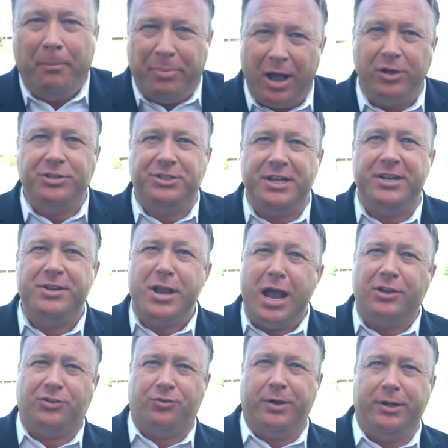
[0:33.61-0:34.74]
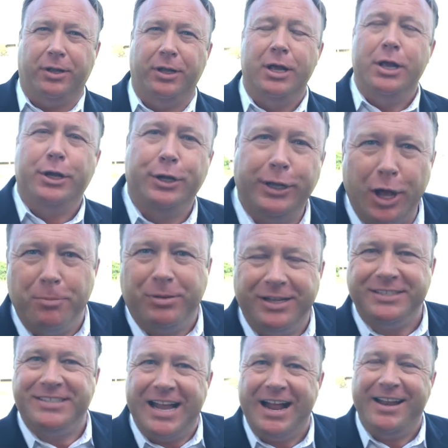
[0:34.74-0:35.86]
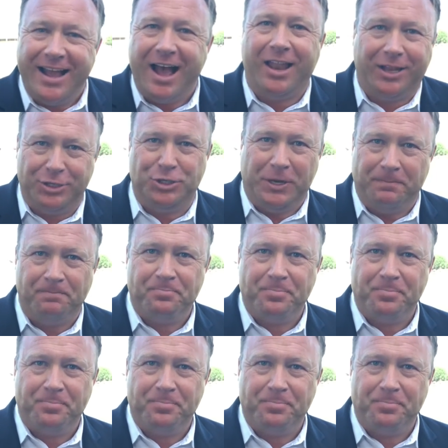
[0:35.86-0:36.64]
post-industrial, globalist ideology.